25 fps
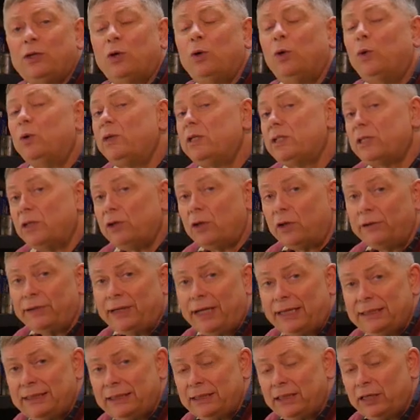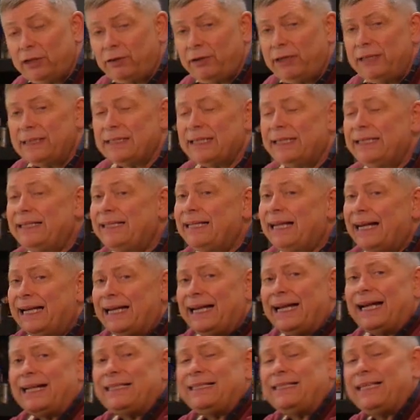corners are not 90 degrees, and that
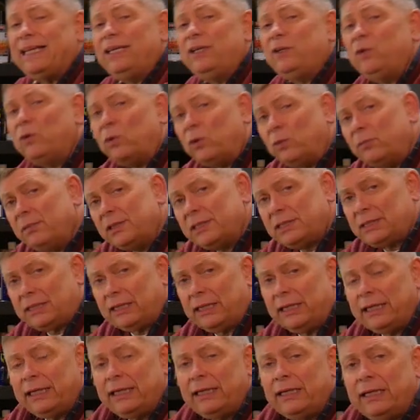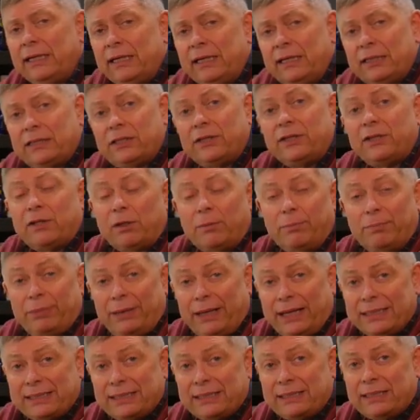adds enormously to the
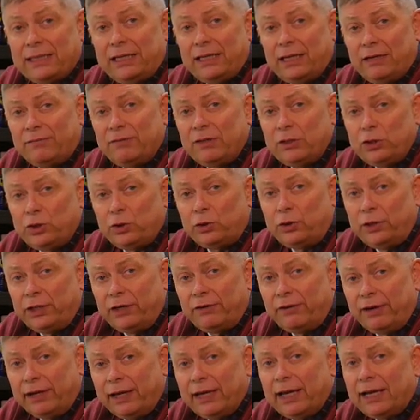complexity of the joinery,